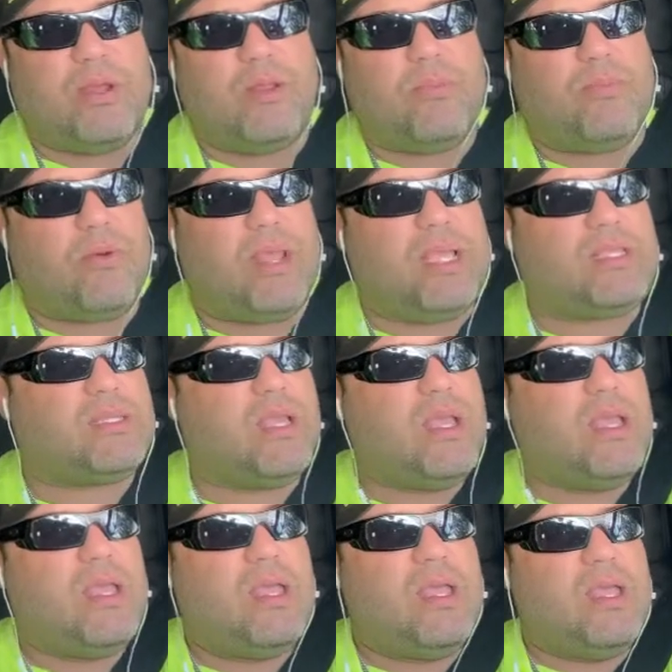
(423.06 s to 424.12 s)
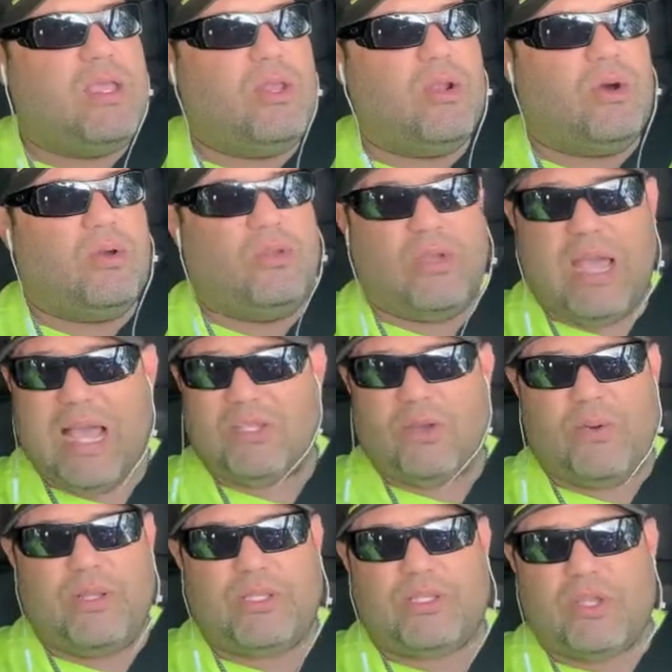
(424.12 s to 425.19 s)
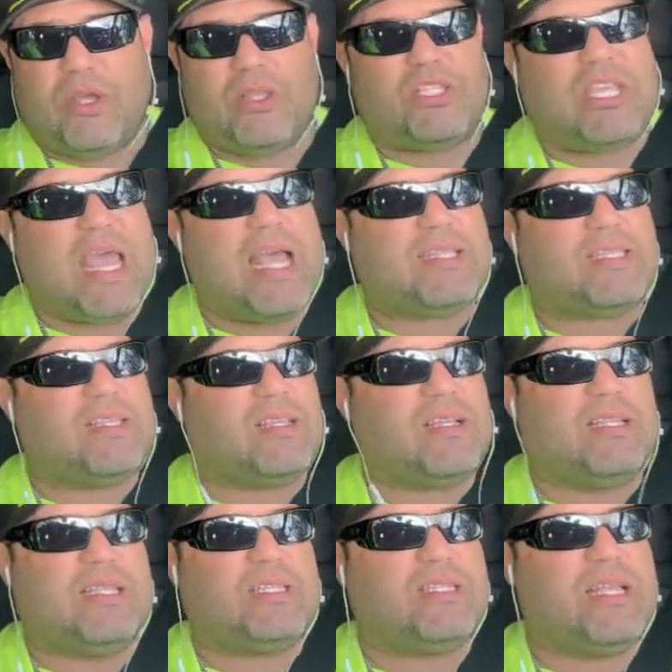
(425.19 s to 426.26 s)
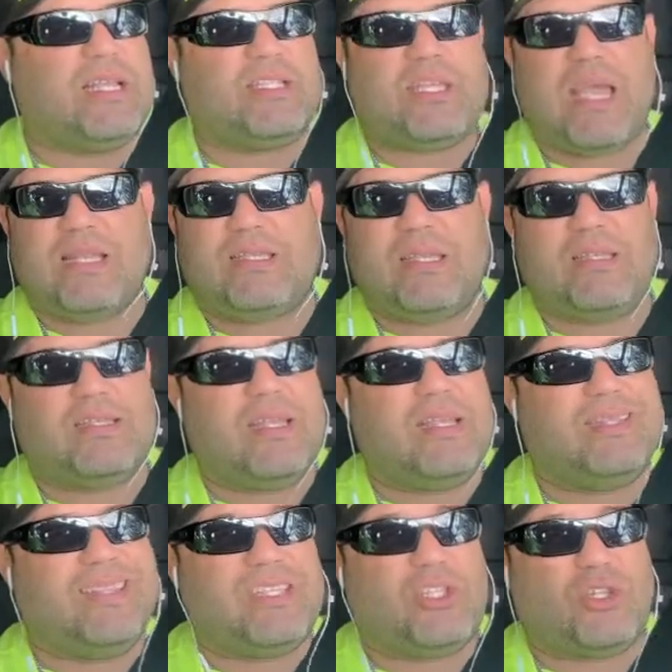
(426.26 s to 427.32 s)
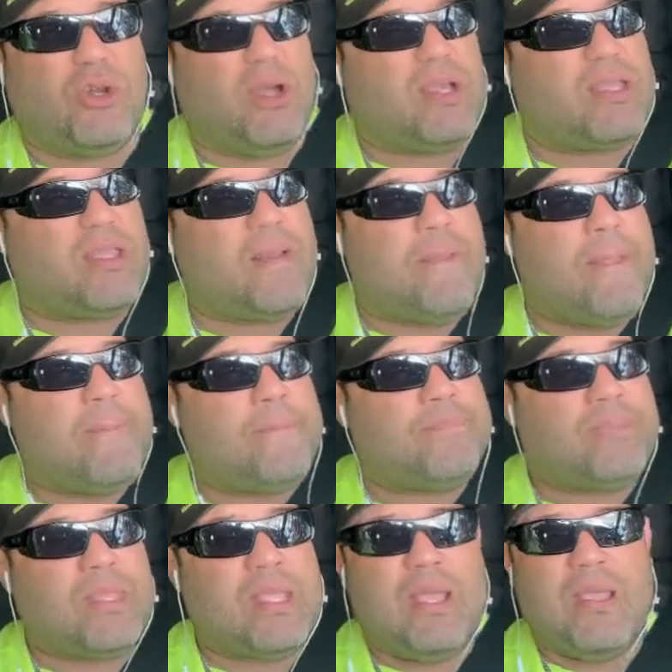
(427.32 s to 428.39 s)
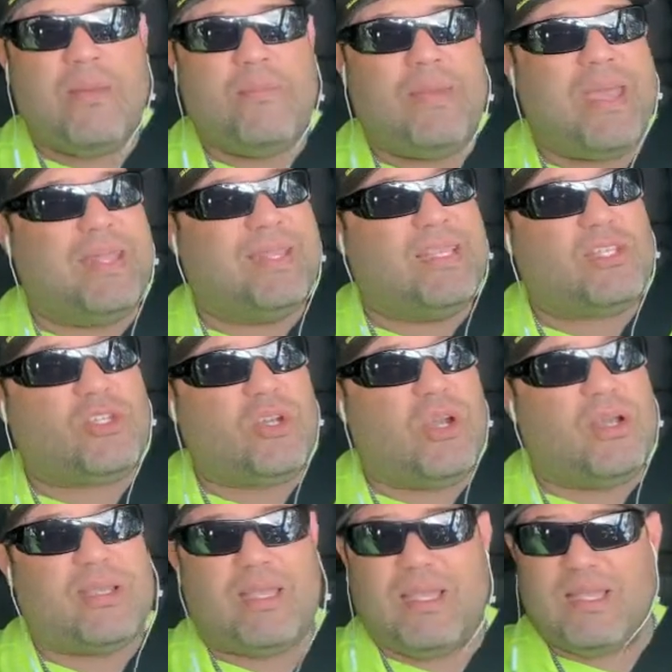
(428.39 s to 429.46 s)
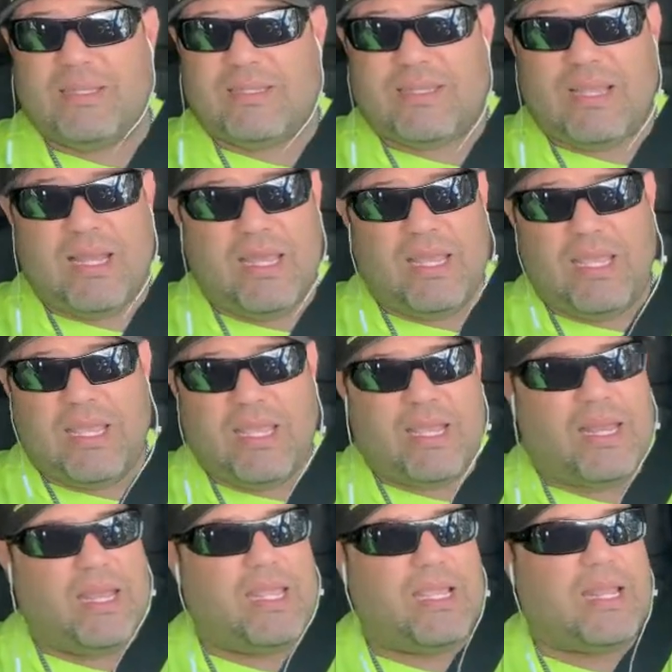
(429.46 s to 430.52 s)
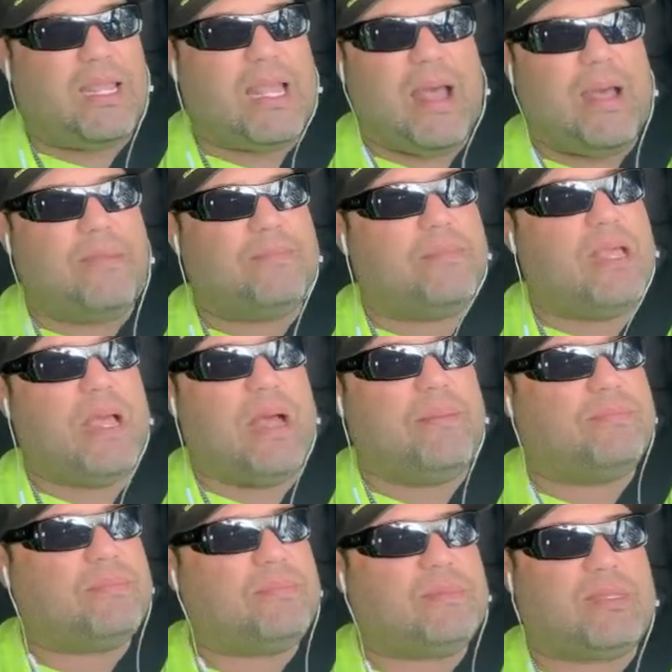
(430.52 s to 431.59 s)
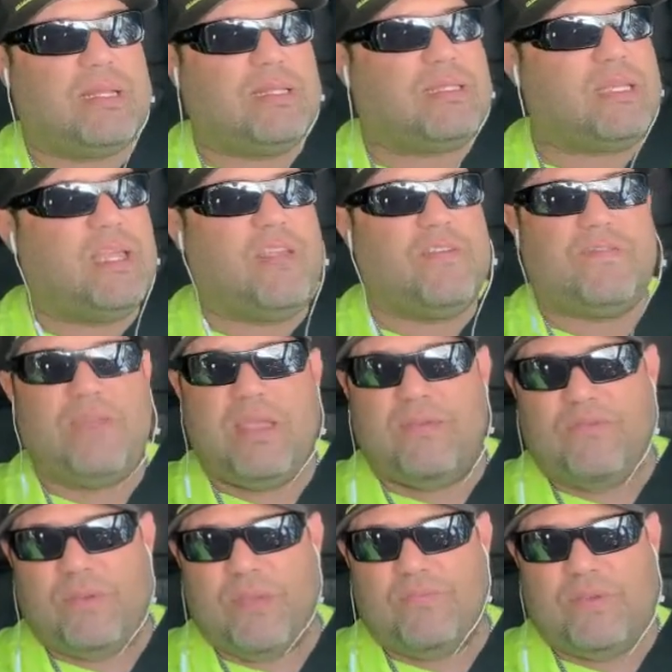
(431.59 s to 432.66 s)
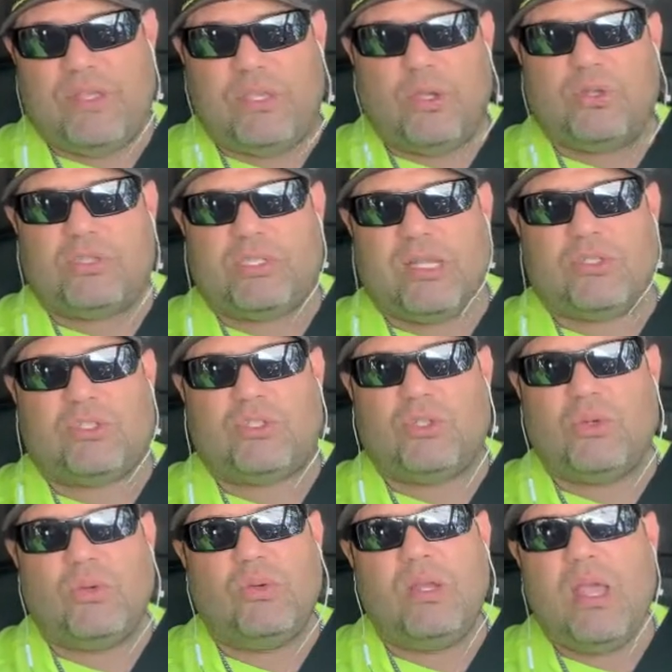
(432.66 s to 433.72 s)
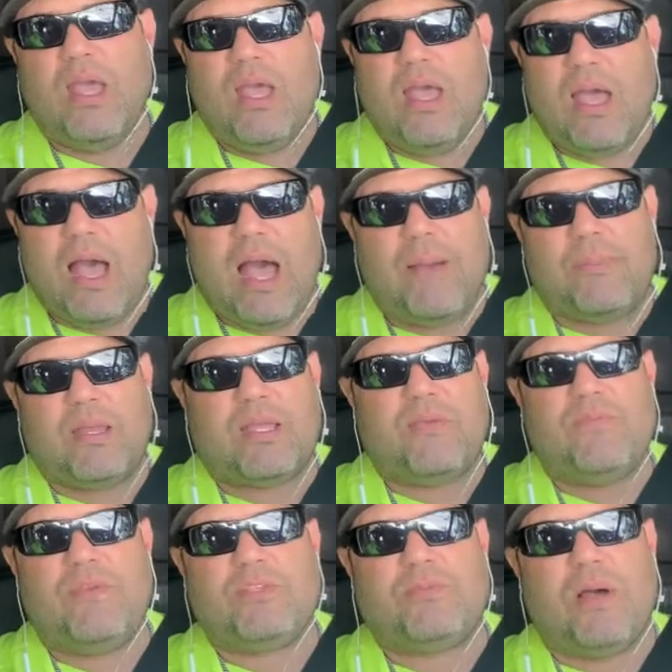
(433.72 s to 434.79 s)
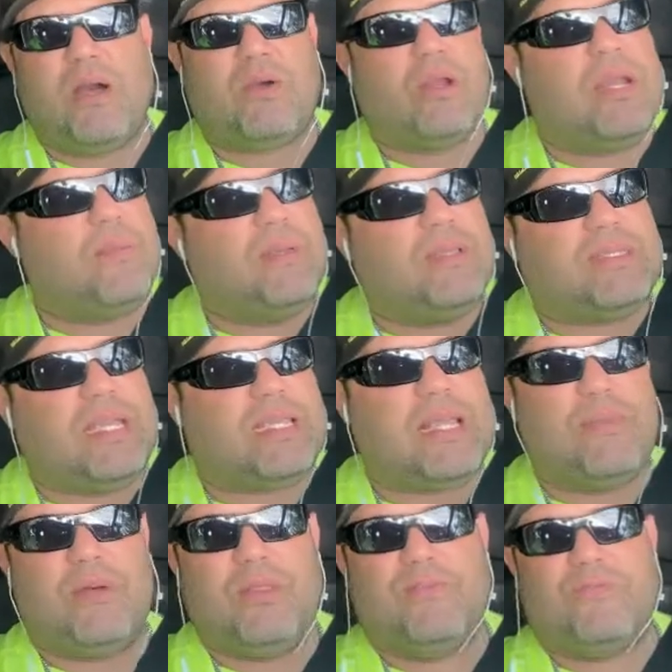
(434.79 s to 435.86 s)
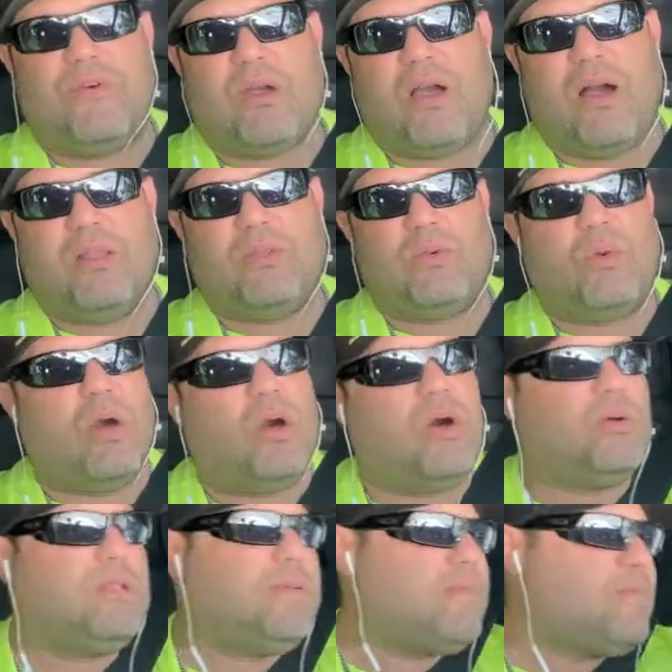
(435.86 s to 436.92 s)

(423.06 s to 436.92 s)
new brakes. You know, you guys already saw the chassis, the condition that chassis is in. This truck, man, this truck is clean, clean, clean. I'm going to tell you, if it don't sell soon, I'm going to convince my uncle, let me take that motherfucker on the road.